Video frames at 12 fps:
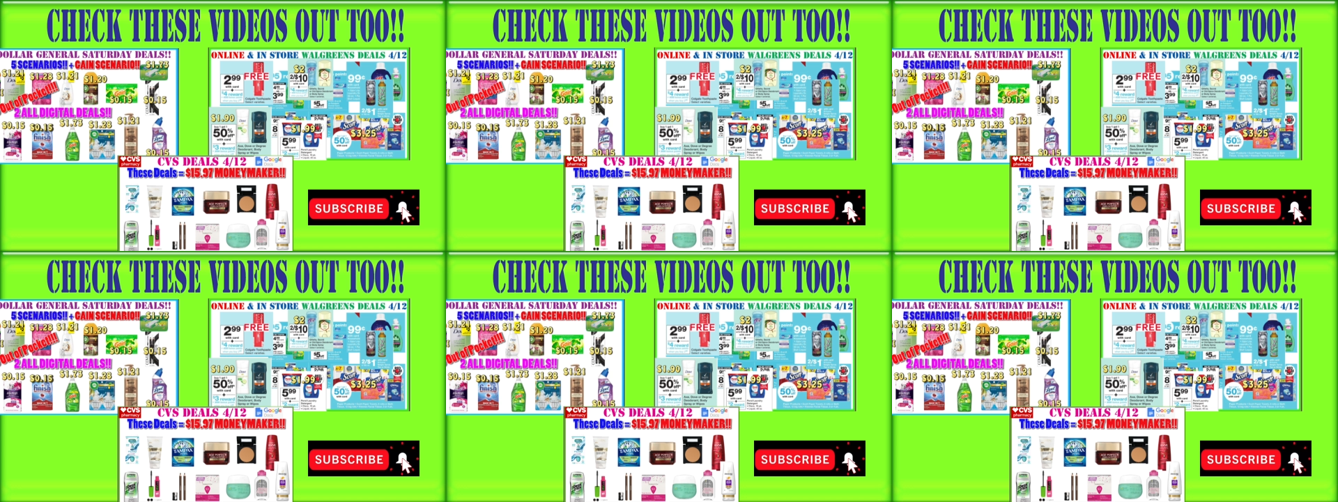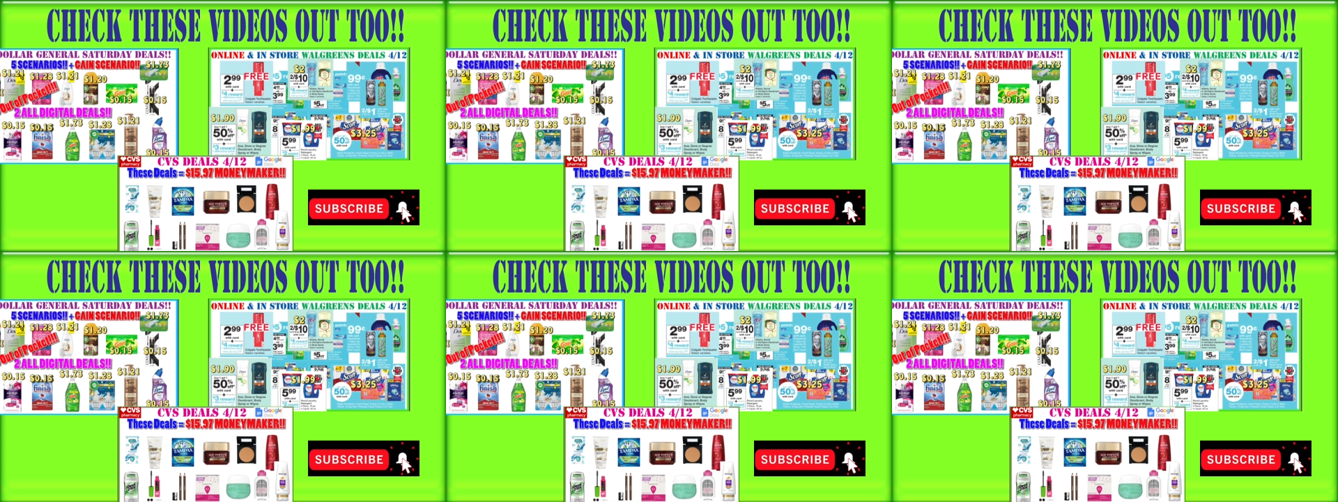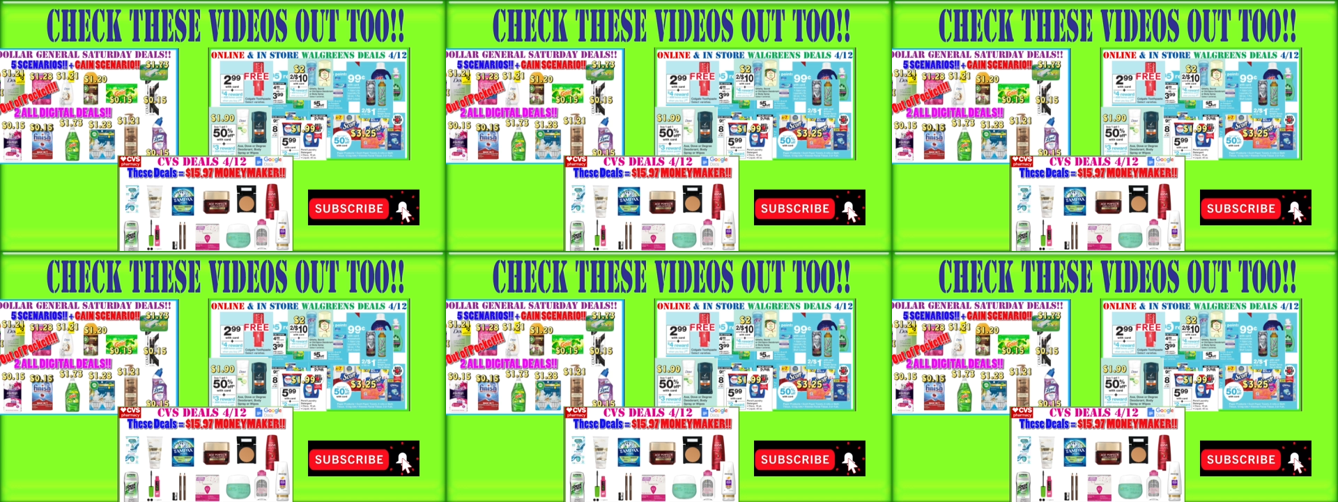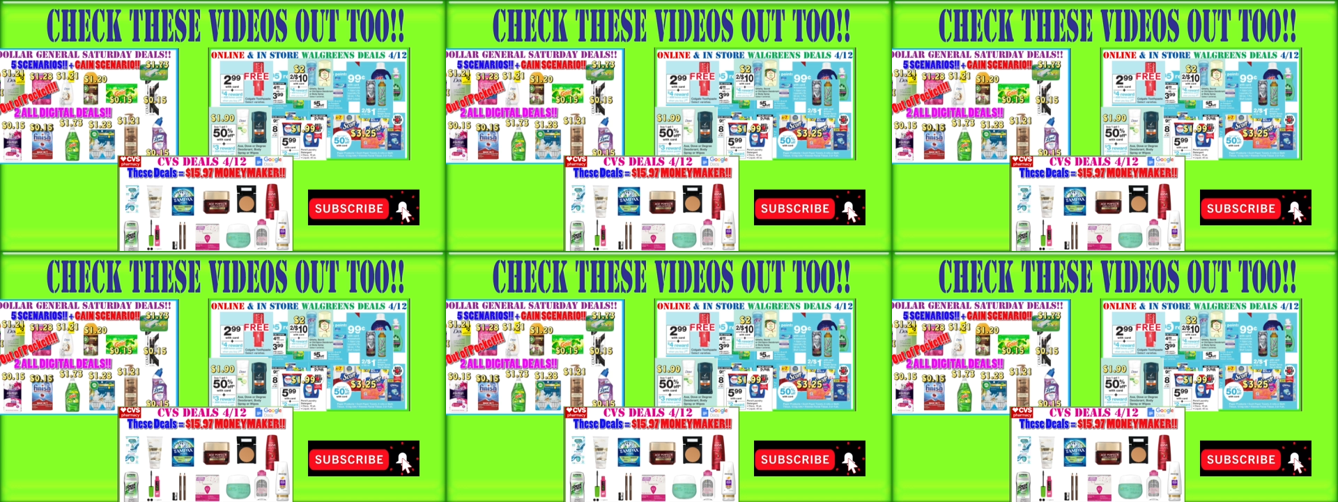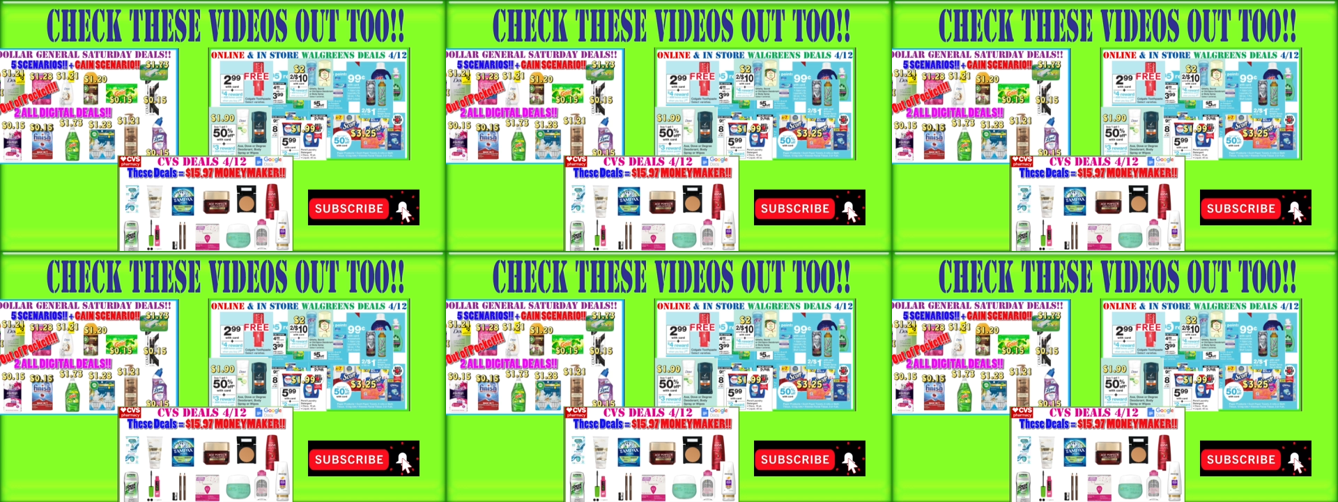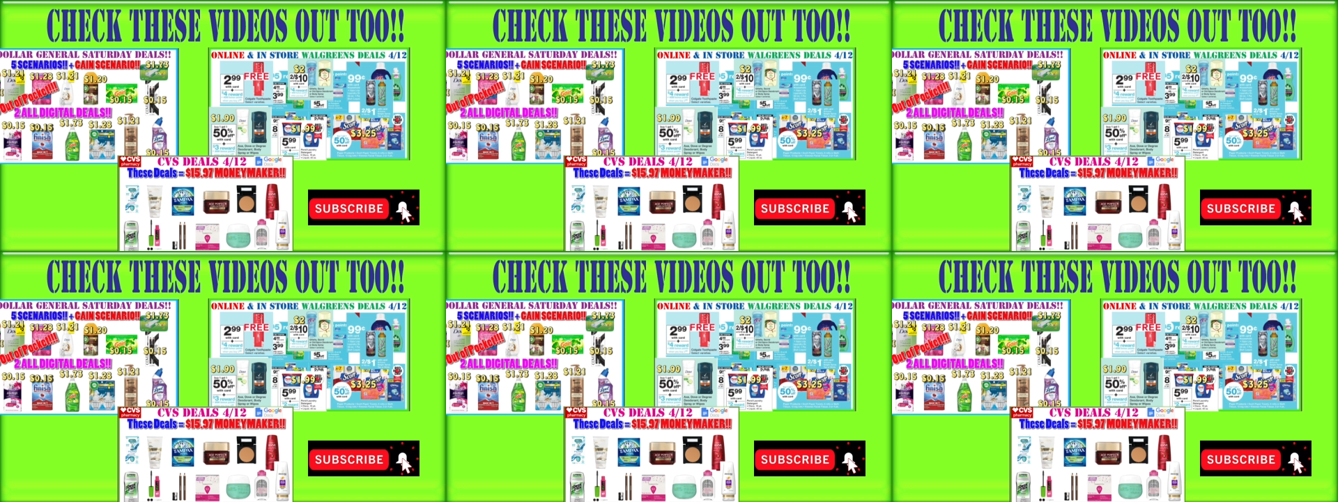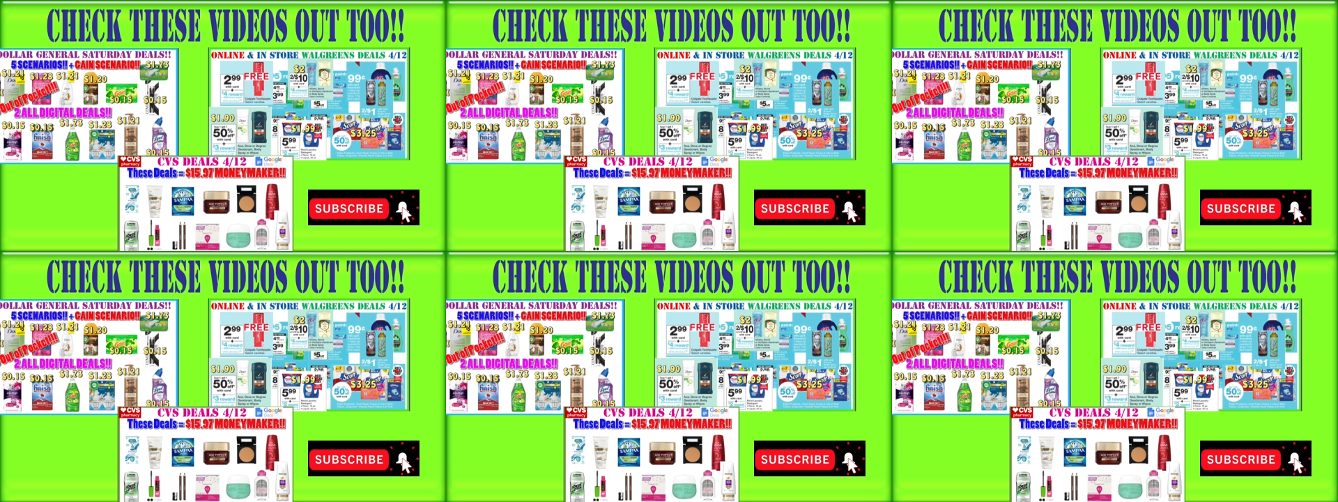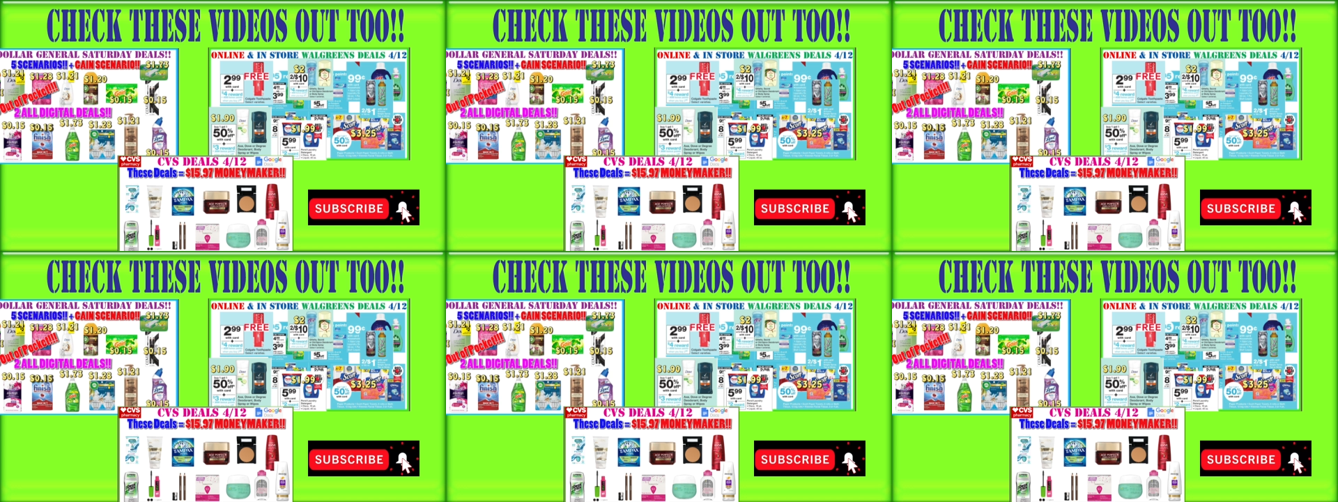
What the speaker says: No face is visible, so there are no lips to read.